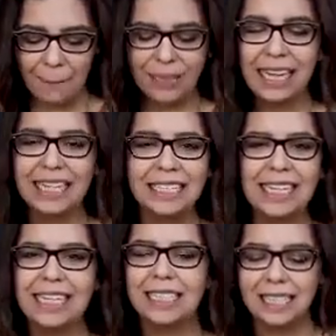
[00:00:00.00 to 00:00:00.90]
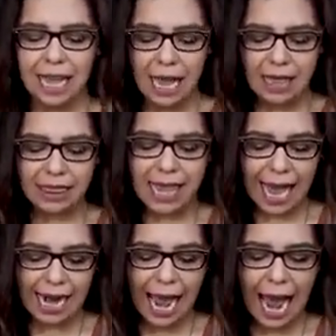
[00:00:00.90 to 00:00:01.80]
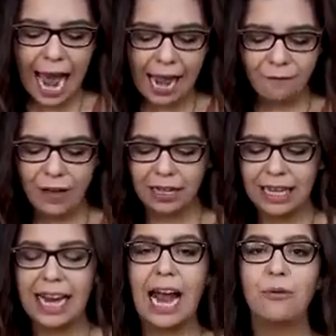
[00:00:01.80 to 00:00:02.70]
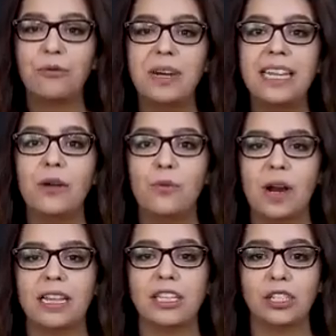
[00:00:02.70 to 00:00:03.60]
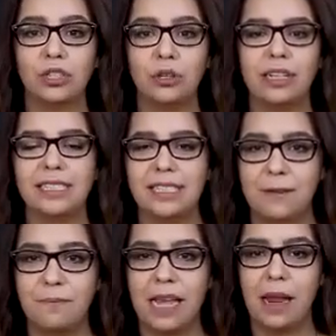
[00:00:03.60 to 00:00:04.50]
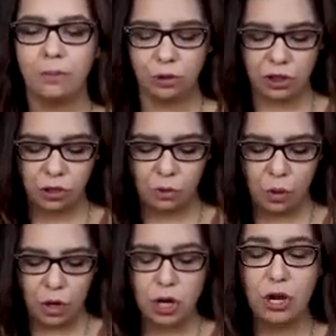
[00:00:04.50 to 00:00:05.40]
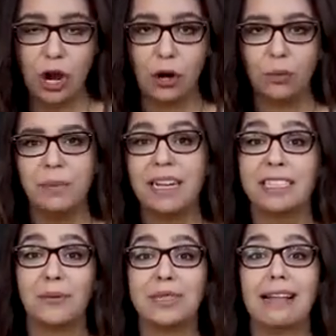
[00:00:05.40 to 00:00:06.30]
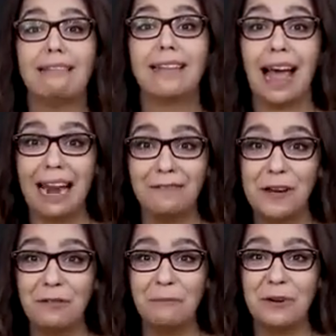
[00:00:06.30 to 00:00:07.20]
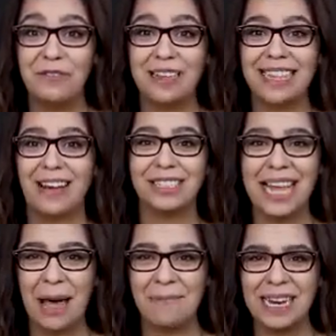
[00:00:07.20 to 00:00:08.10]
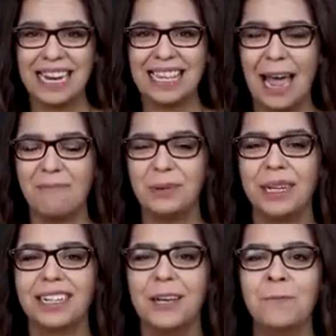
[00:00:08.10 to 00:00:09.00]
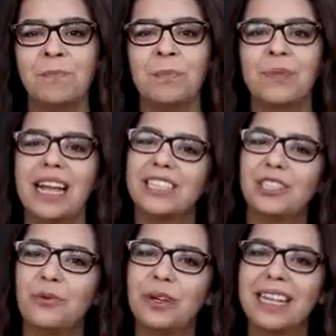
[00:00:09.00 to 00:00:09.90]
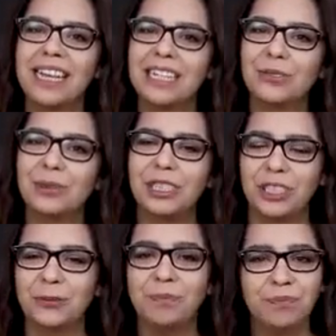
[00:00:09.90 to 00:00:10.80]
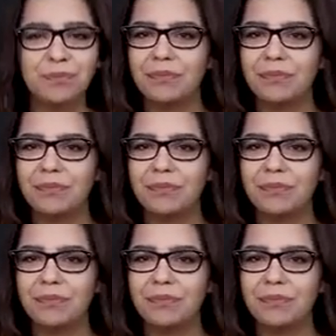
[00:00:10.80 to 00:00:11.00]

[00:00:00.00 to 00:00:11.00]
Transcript: places that I felt like I really wanted the students to be able to know because there was a lot of different movement that was happening in that book. And so what the kids would do